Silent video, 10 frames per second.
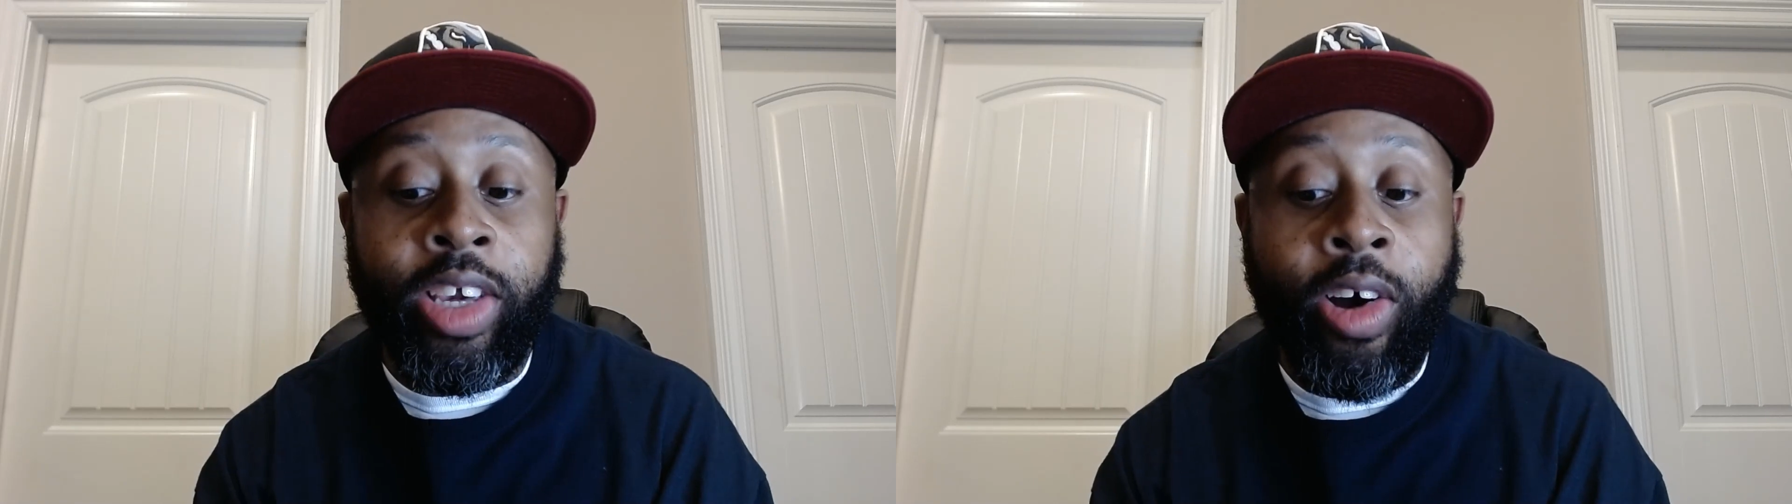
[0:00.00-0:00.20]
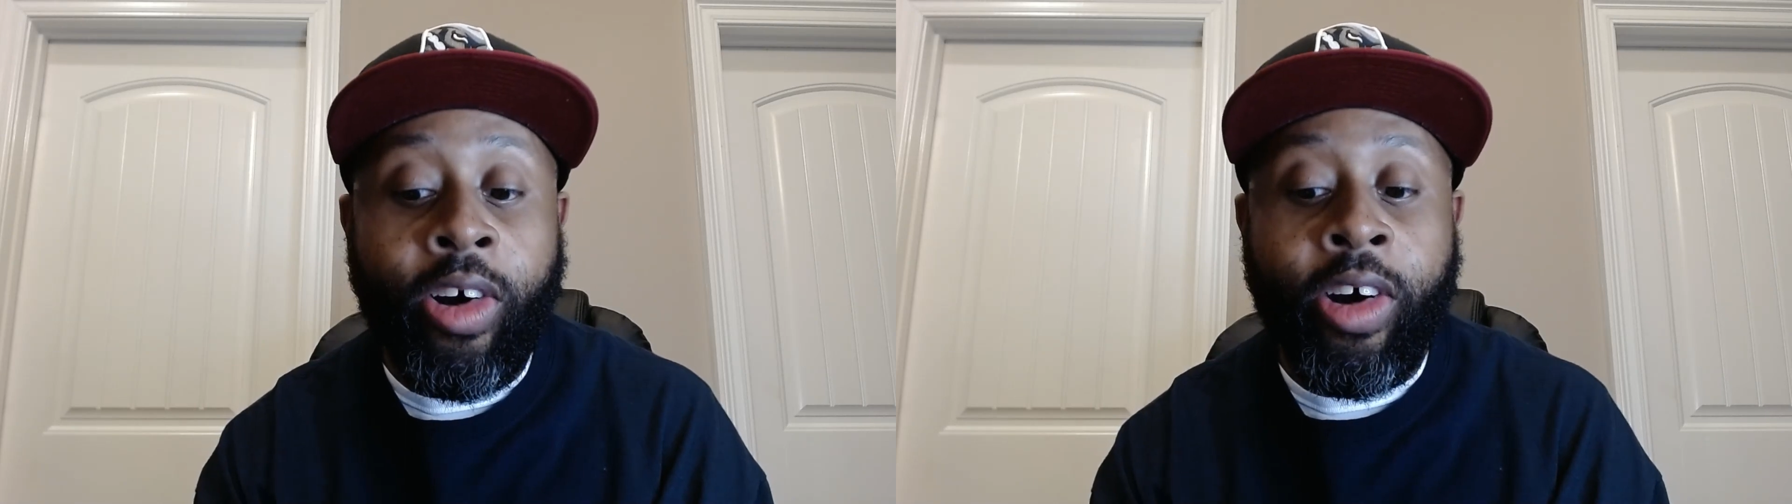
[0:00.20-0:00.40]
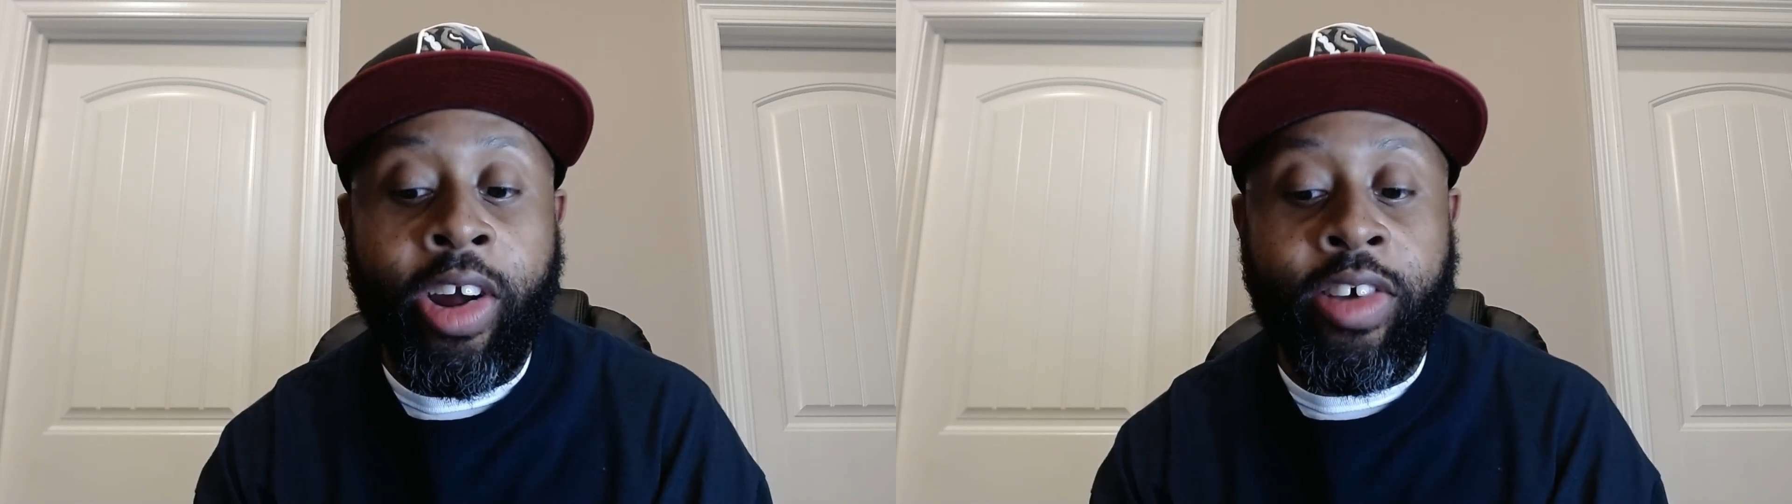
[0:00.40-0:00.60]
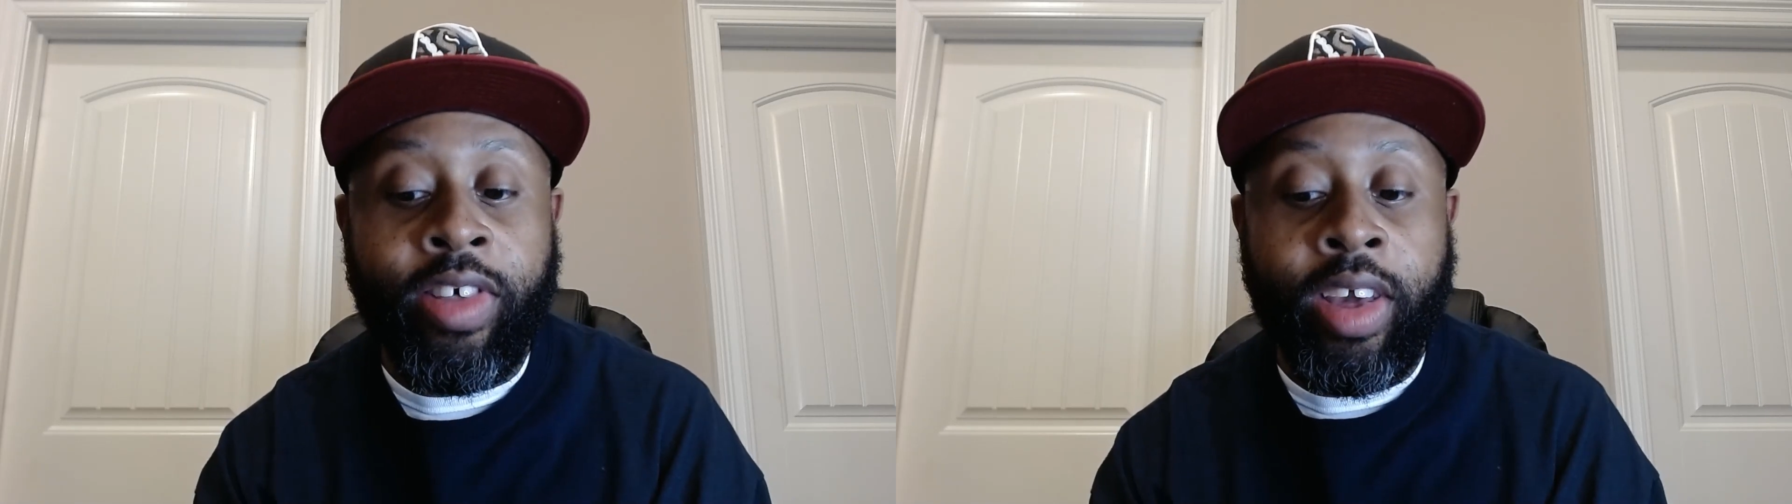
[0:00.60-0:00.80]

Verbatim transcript: yards